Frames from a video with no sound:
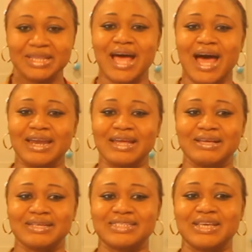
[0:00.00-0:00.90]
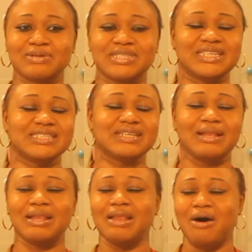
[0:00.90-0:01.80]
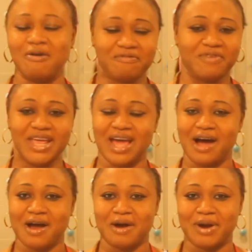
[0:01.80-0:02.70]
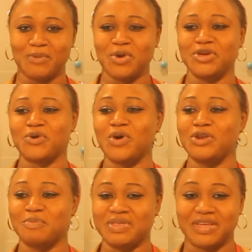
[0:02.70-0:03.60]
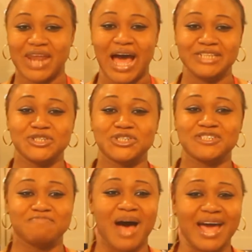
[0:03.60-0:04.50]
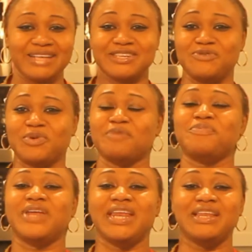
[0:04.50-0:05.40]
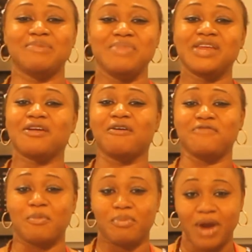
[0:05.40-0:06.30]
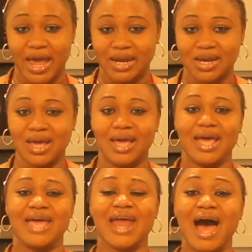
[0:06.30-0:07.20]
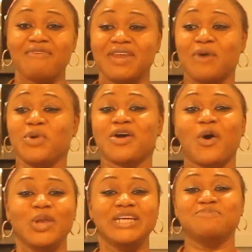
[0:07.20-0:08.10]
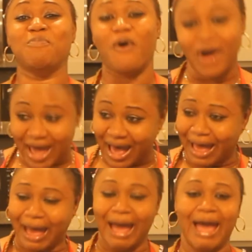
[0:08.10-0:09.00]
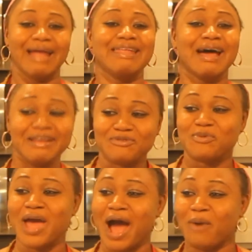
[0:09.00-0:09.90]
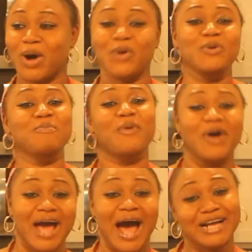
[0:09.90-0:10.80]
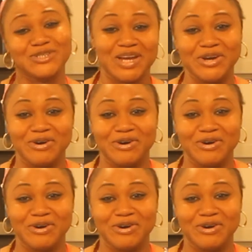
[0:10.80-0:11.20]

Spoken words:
that sells this lovely akara. When you're going home in the night, you just buy it and you want to put it in the middle of your bread and have it, and we call it burger. That is where our own burger actually